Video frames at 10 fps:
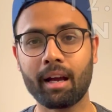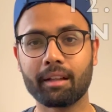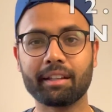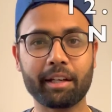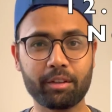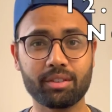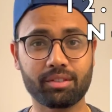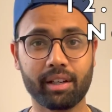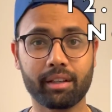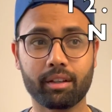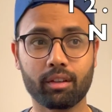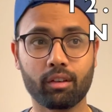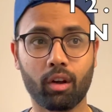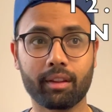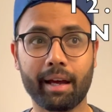The interest rate
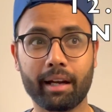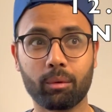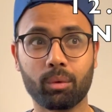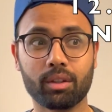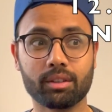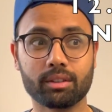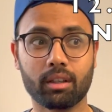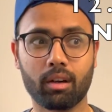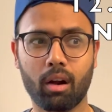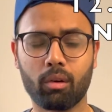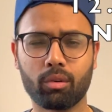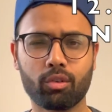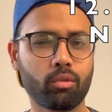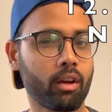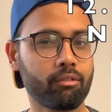on that was around
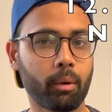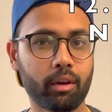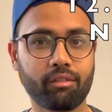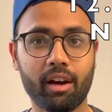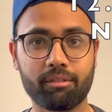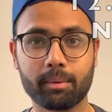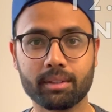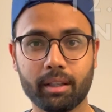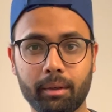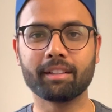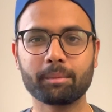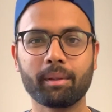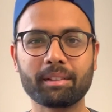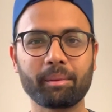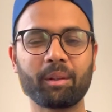12.5%. This
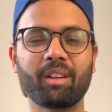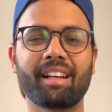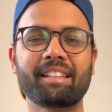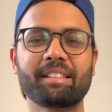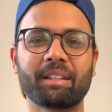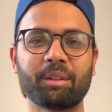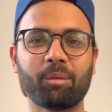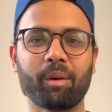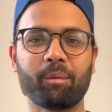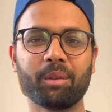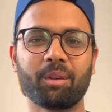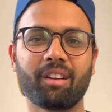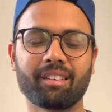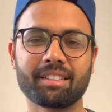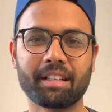brings me to the next section where we should
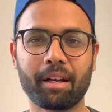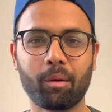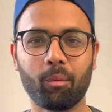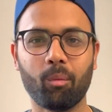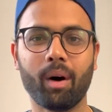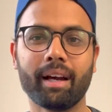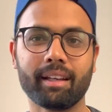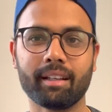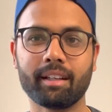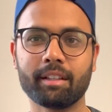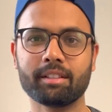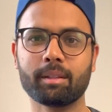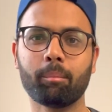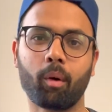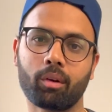understand why it's
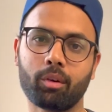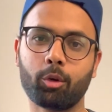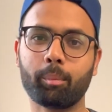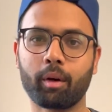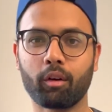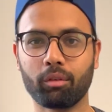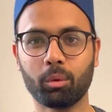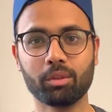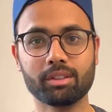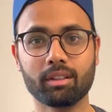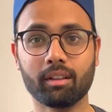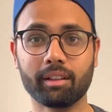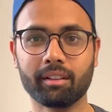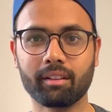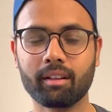important to pay off loans earlier.